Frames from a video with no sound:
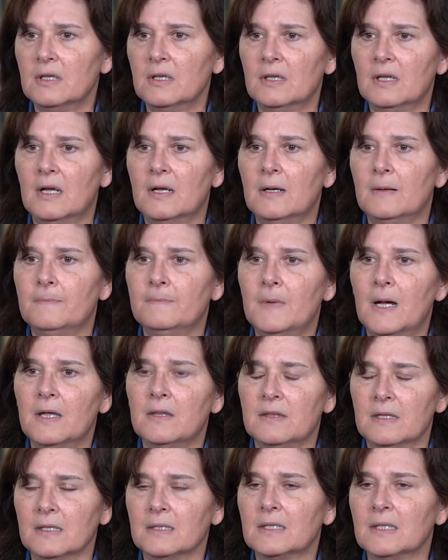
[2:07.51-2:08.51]
um, I
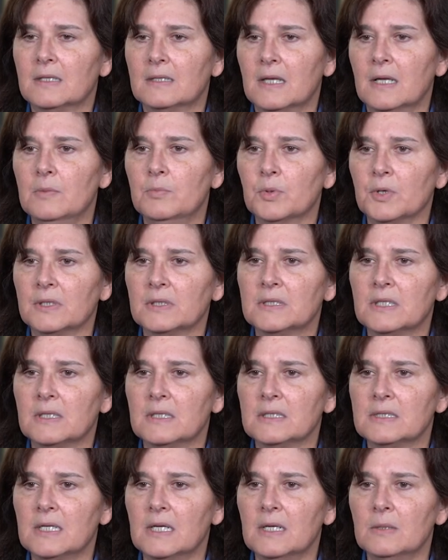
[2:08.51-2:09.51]
think, that they bring to
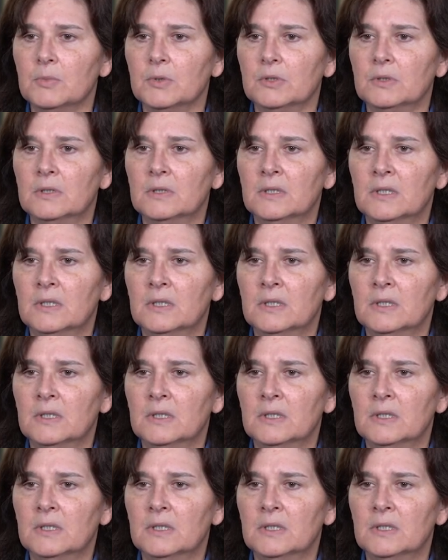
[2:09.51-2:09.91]
the table.